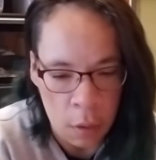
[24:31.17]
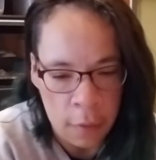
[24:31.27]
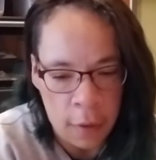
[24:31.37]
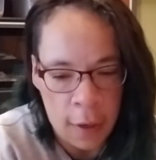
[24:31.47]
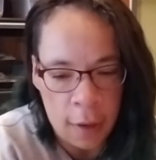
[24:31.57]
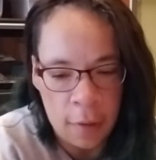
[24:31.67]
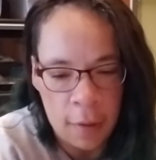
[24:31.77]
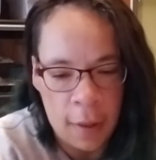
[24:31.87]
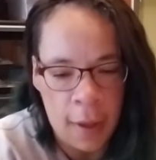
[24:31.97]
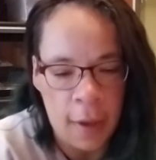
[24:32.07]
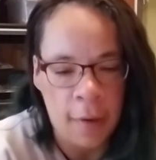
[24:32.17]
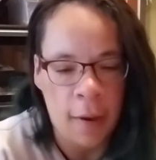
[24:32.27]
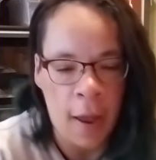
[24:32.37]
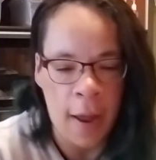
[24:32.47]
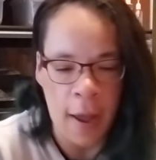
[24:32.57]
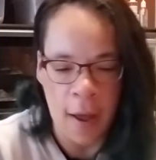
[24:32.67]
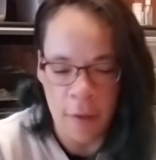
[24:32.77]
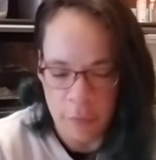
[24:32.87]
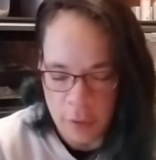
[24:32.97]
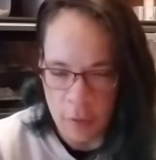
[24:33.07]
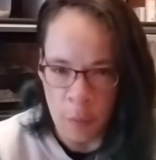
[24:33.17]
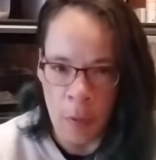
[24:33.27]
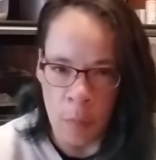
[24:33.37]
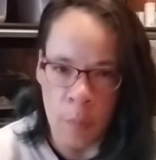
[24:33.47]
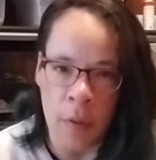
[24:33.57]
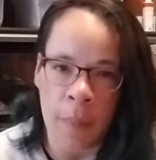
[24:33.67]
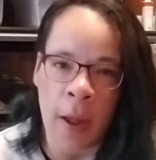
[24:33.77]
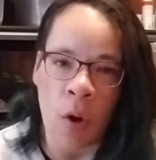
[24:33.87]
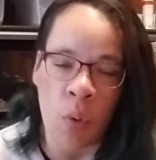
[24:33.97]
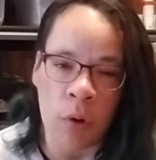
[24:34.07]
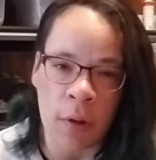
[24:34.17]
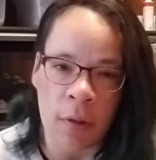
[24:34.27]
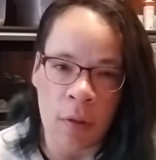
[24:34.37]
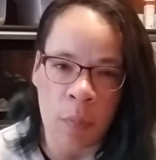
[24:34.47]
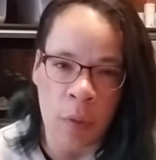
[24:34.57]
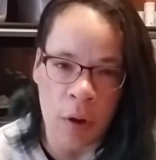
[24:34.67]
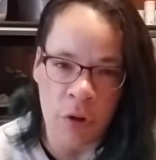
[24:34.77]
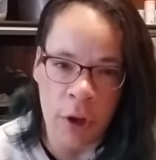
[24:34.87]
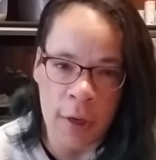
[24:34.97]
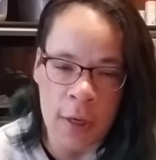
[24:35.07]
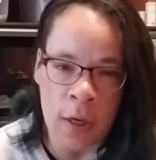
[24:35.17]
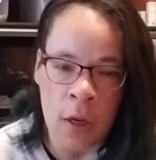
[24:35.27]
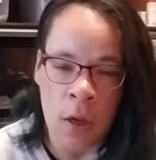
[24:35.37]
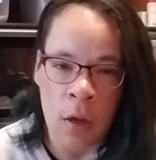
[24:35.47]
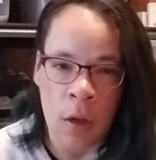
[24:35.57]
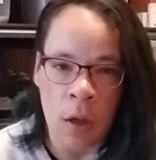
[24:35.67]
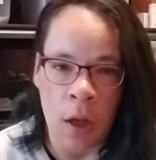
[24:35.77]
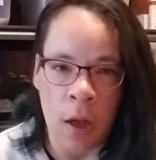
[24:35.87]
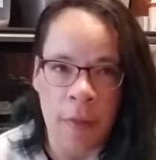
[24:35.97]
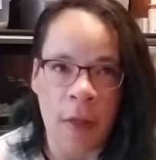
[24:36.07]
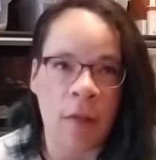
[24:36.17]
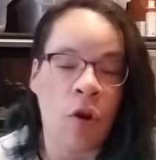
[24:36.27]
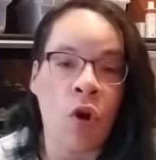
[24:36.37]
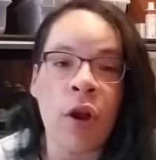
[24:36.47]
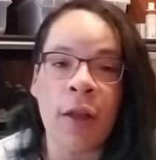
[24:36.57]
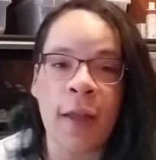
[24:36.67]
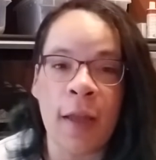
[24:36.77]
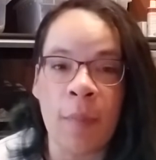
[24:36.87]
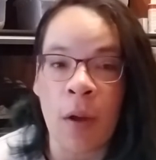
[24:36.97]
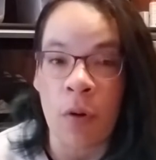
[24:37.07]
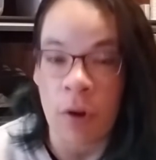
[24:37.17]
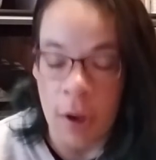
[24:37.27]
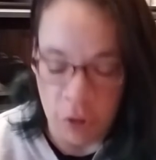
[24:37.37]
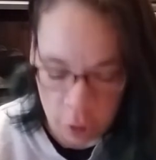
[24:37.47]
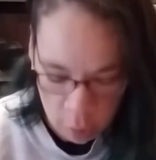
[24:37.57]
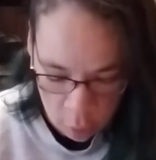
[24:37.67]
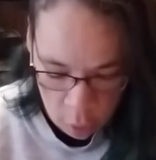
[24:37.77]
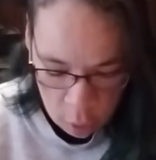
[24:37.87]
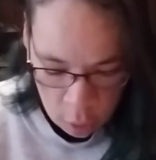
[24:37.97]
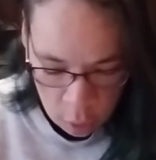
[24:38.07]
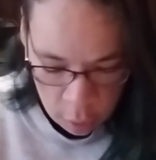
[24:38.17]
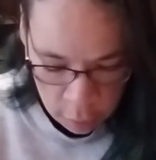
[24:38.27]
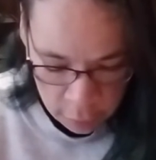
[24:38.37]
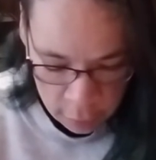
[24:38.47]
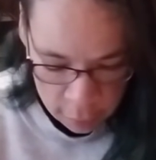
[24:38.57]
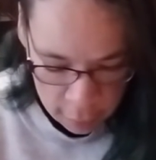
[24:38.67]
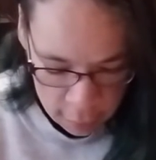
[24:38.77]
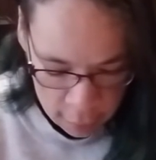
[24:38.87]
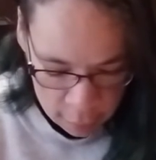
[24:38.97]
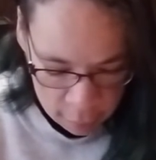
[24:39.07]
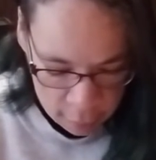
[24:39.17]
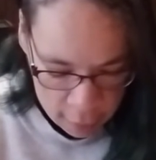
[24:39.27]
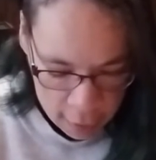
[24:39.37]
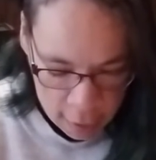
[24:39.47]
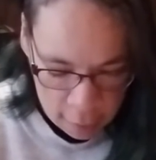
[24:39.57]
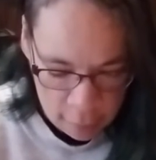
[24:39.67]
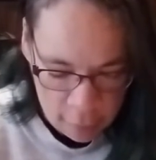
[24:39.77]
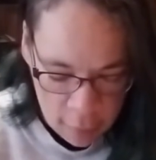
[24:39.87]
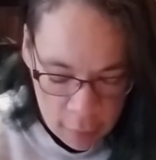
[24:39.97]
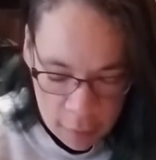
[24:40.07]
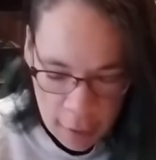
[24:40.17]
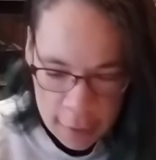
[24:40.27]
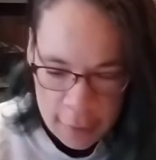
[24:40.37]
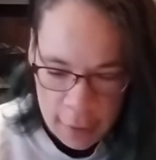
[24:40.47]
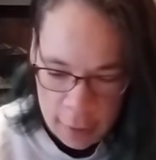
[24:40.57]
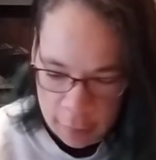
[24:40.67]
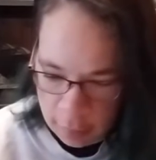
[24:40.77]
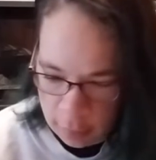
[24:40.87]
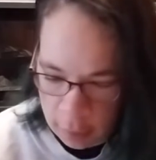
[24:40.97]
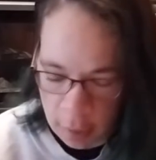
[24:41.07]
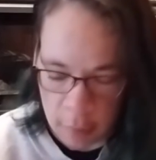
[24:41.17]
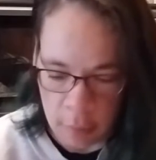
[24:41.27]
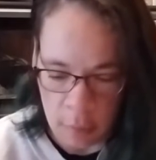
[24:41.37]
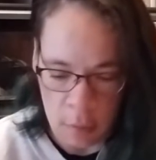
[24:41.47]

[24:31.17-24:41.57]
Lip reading: The next kit I have, this is probably my oldest project that's currently in my rotation. This is a sunset kit, yes,